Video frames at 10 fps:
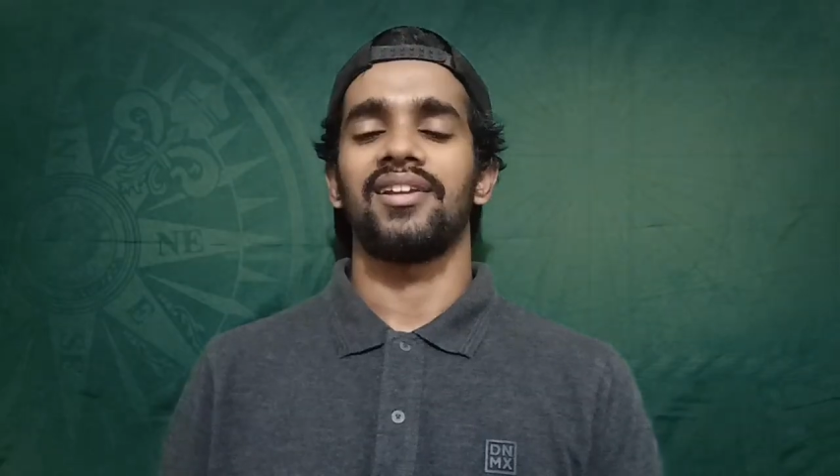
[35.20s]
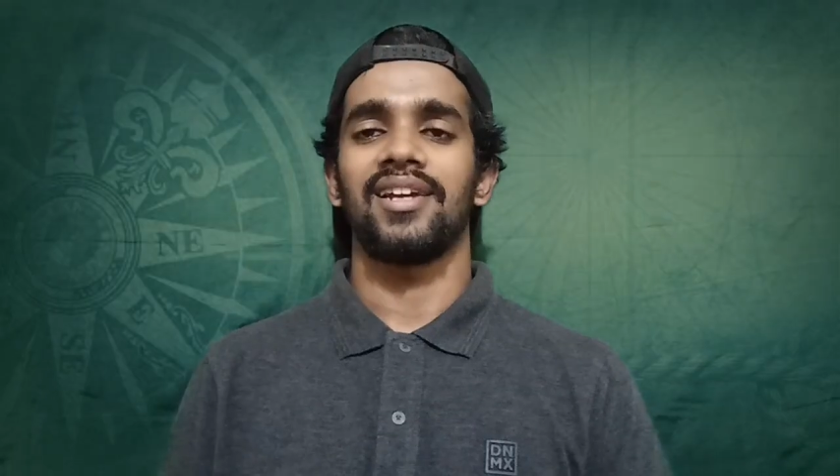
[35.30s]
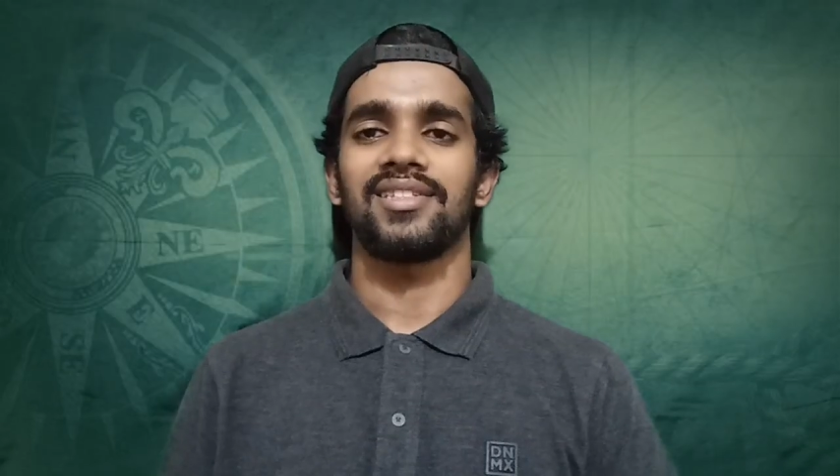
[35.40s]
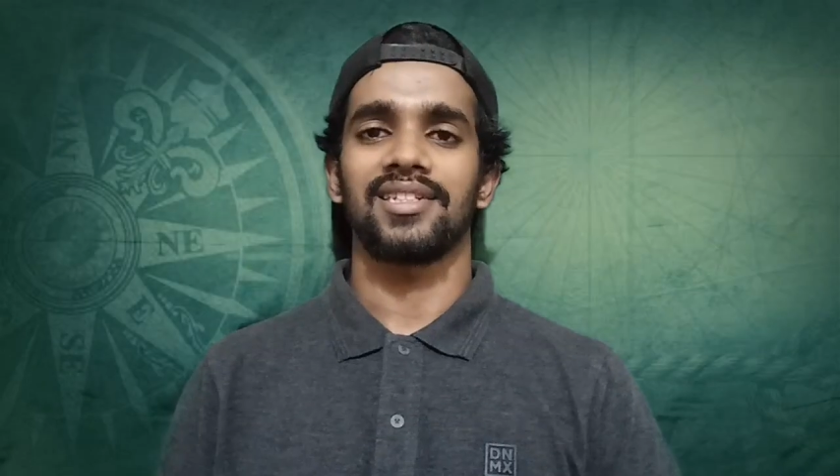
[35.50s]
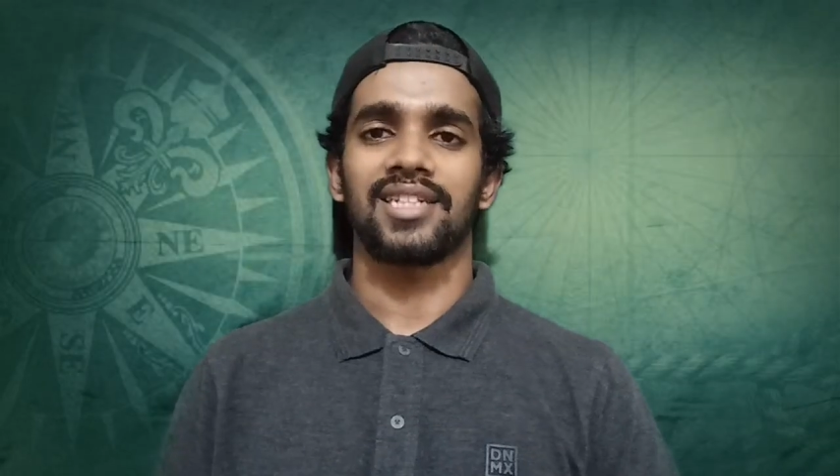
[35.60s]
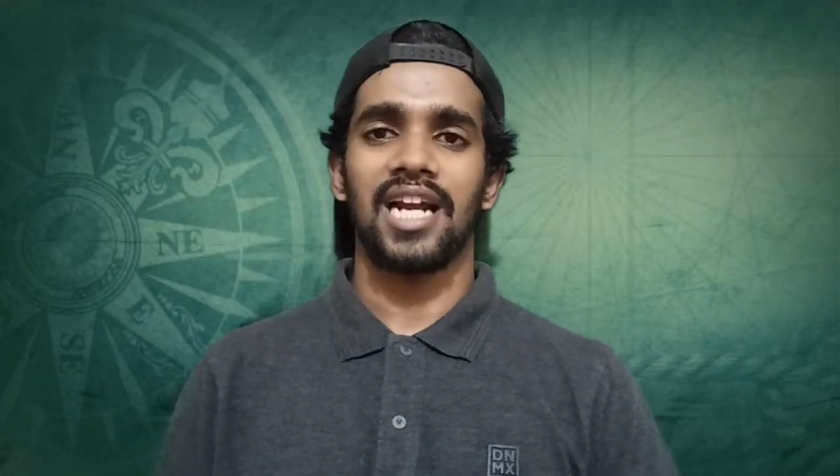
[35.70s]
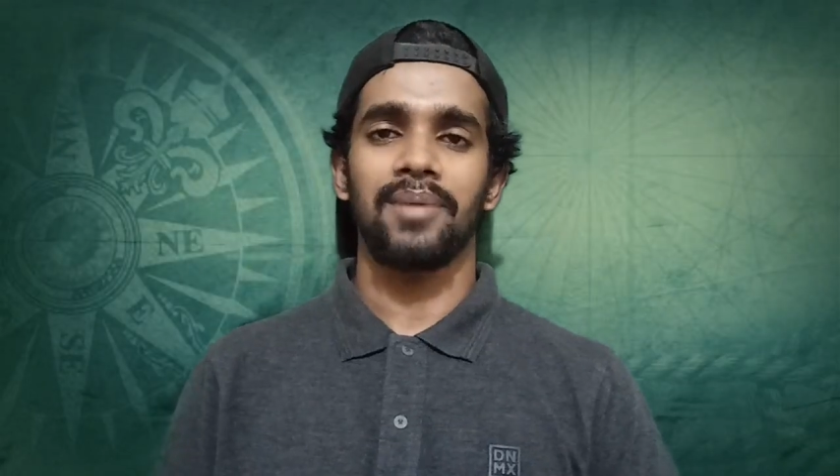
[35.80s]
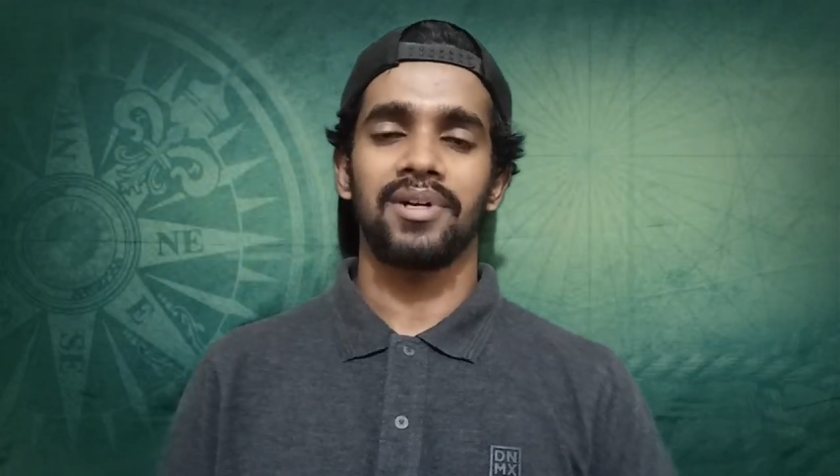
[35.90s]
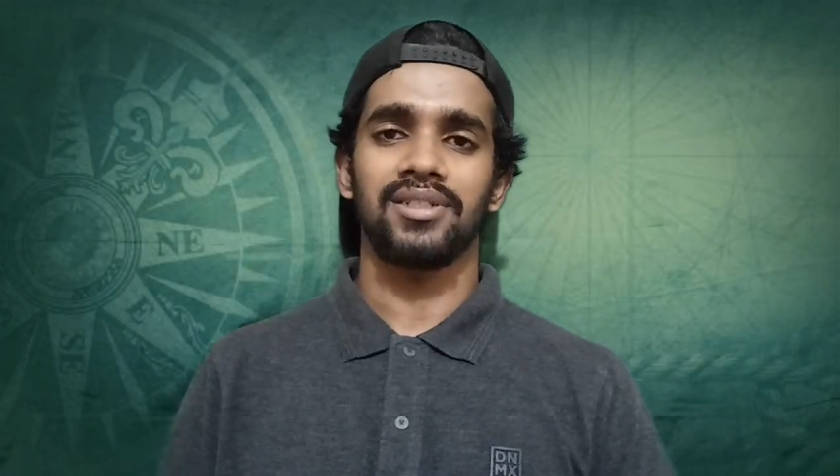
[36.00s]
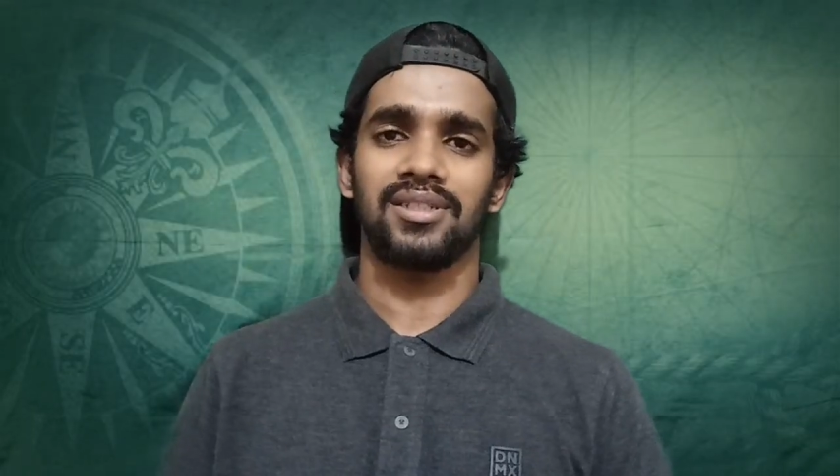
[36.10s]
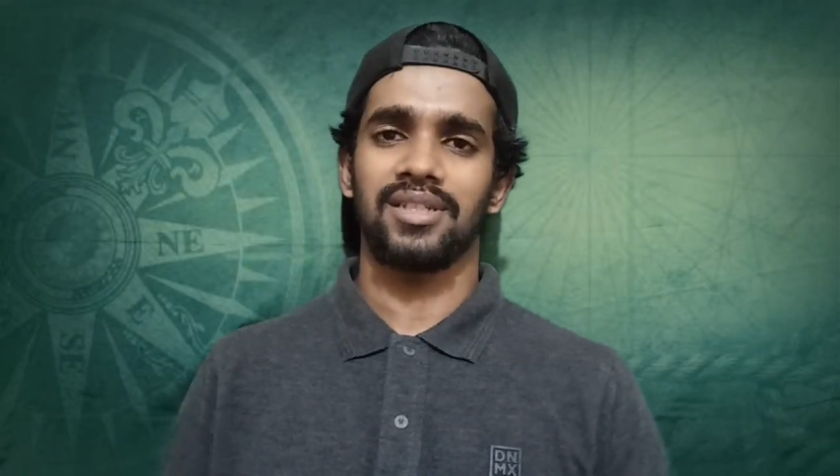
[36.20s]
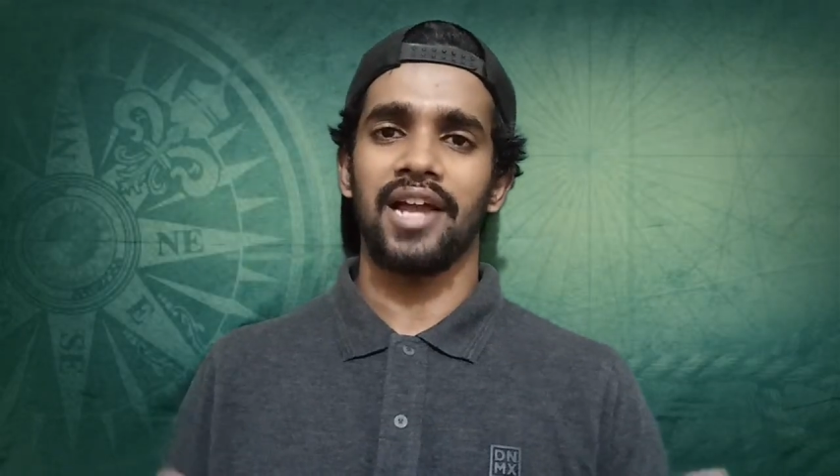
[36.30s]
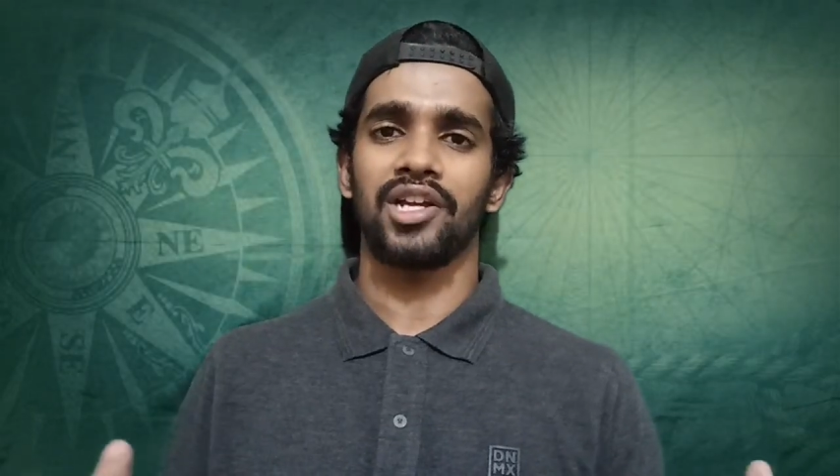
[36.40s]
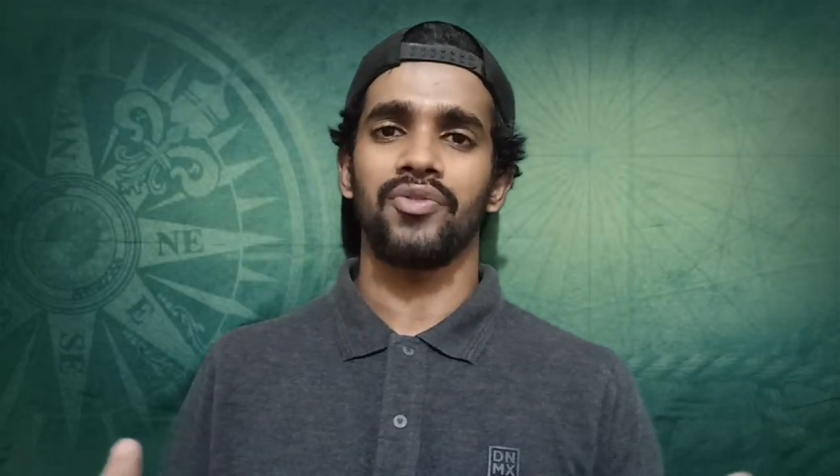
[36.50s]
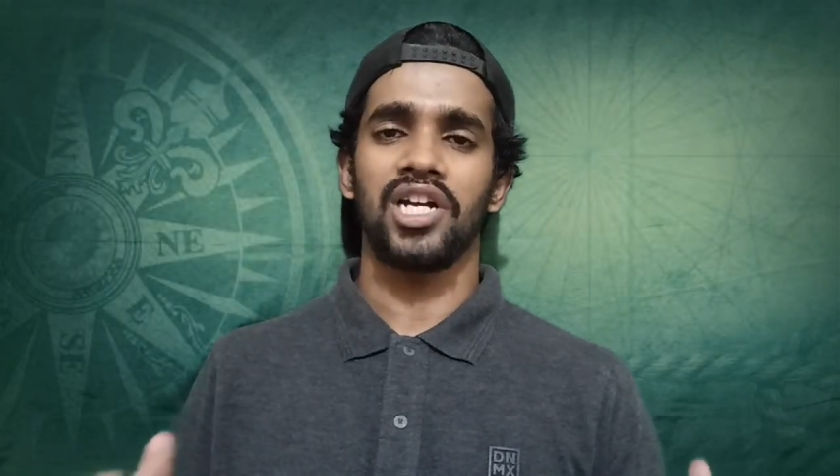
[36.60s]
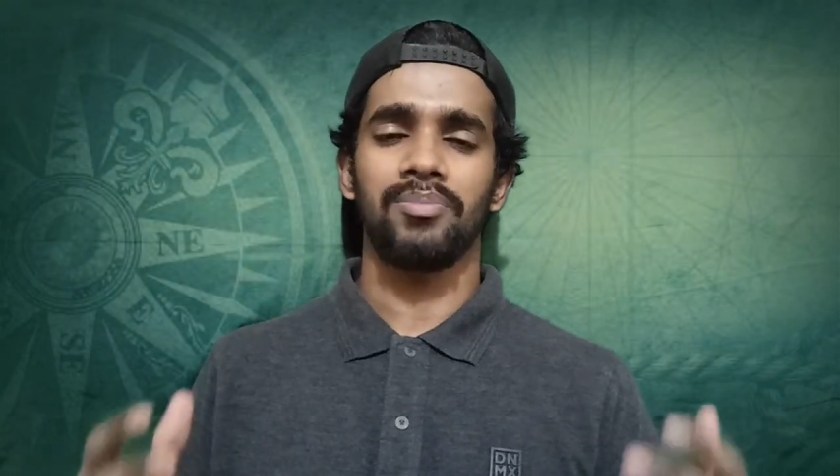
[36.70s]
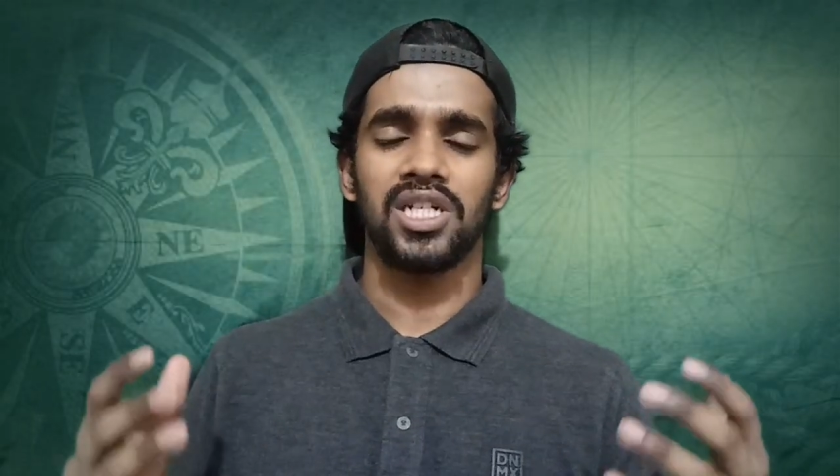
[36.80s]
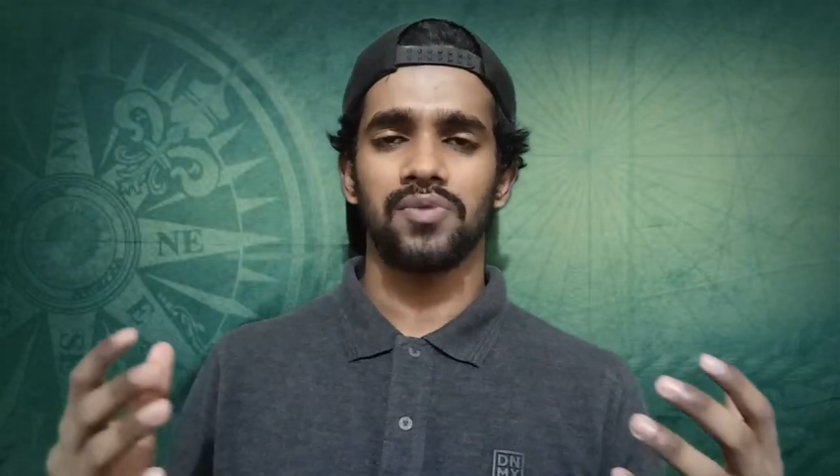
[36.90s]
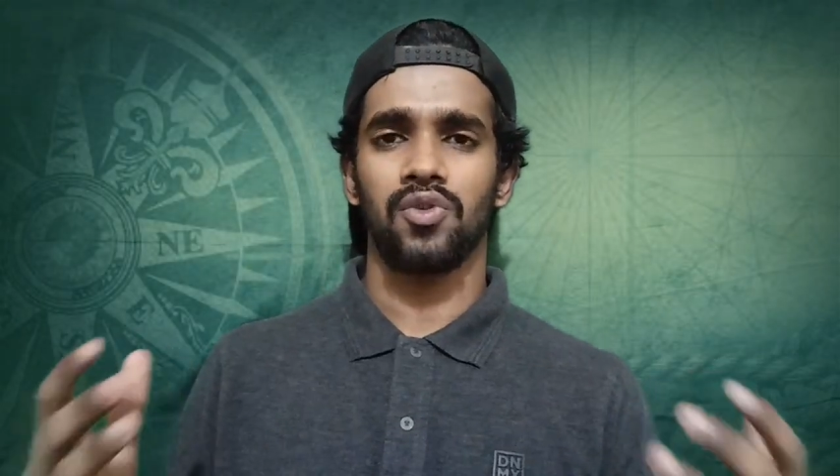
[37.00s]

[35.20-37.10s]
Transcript: And yeah, subscribers, thank you very much